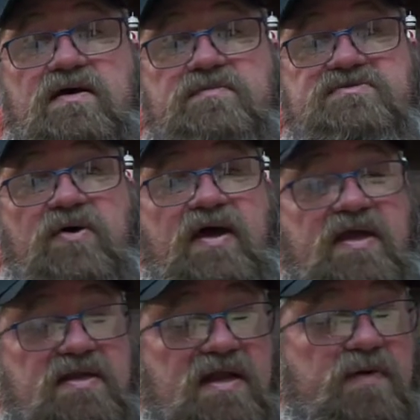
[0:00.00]
So I
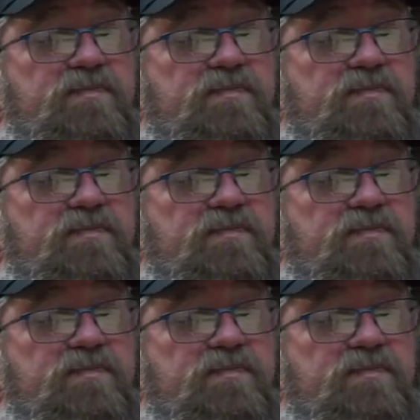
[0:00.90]
ended up